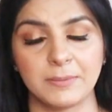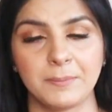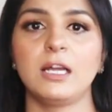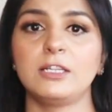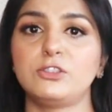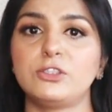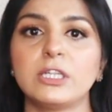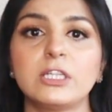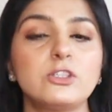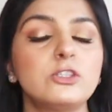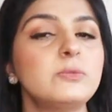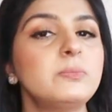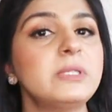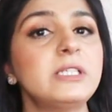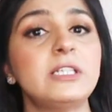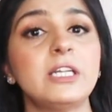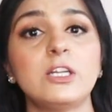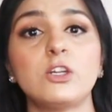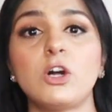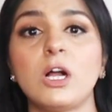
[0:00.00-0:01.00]
A drug could be
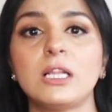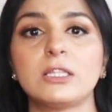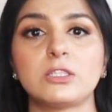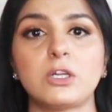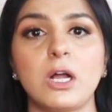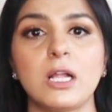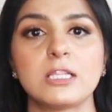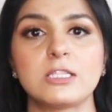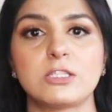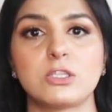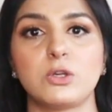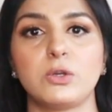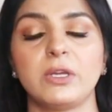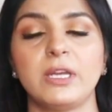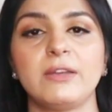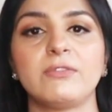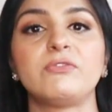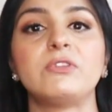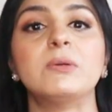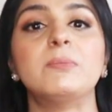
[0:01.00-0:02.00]
recalled also
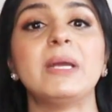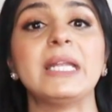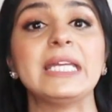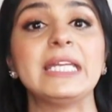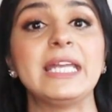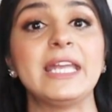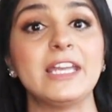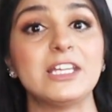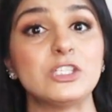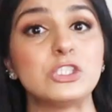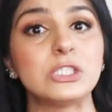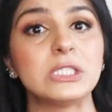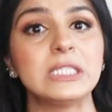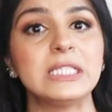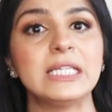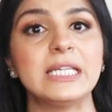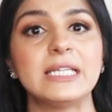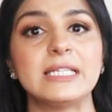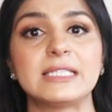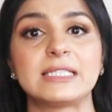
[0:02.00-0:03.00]
if the medication
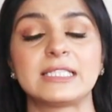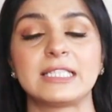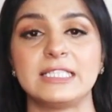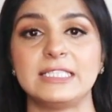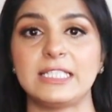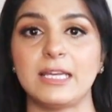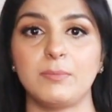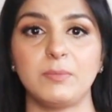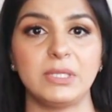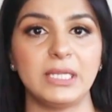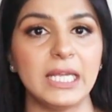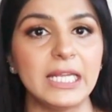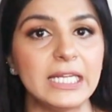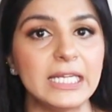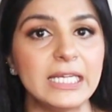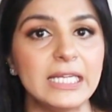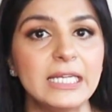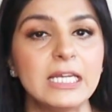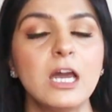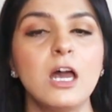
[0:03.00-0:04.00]
is
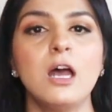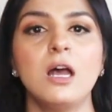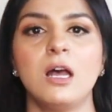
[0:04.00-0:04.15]
contaminated,